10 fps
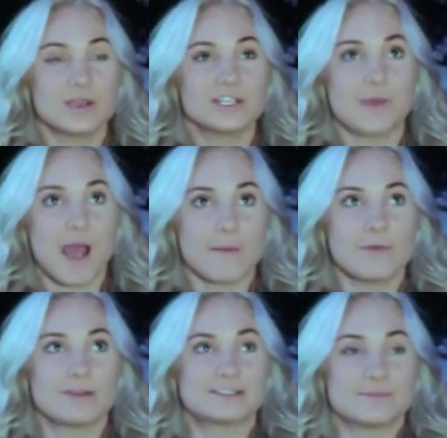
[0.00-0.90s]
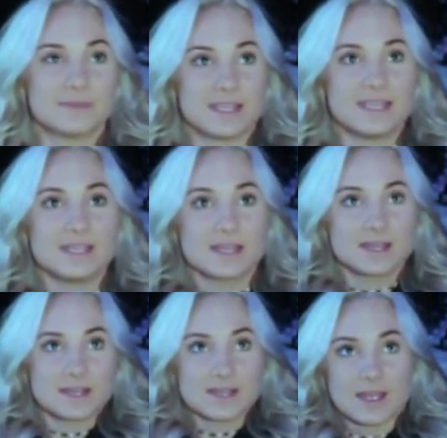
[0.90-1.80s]
It was me,
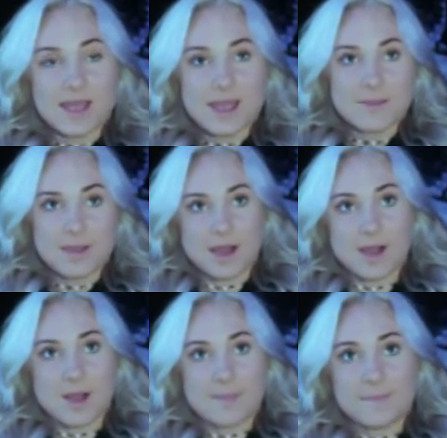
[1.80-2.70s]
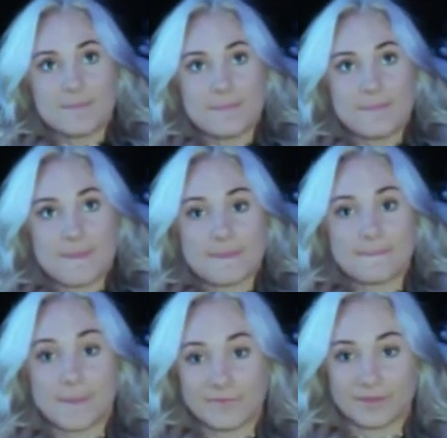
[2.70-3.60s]

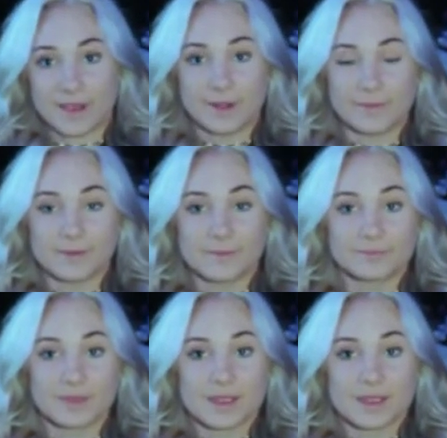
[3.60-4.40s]
my friend,